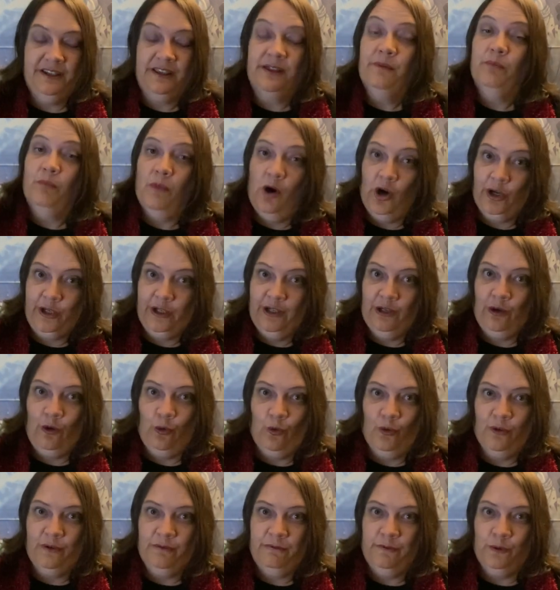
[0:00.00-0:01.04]
the modern
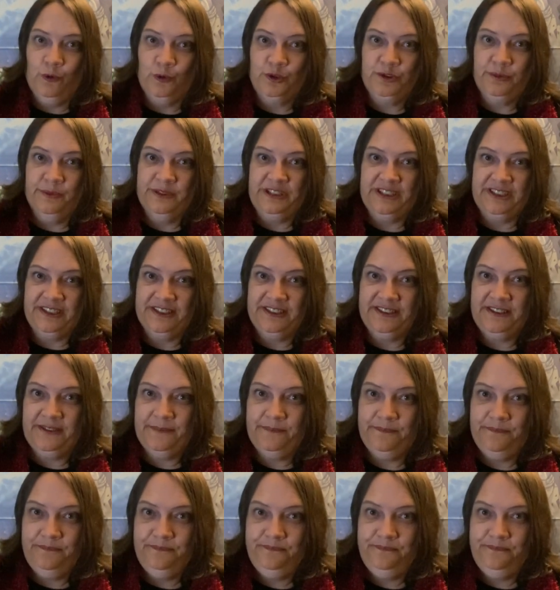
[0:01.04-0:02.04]
law enforcement system.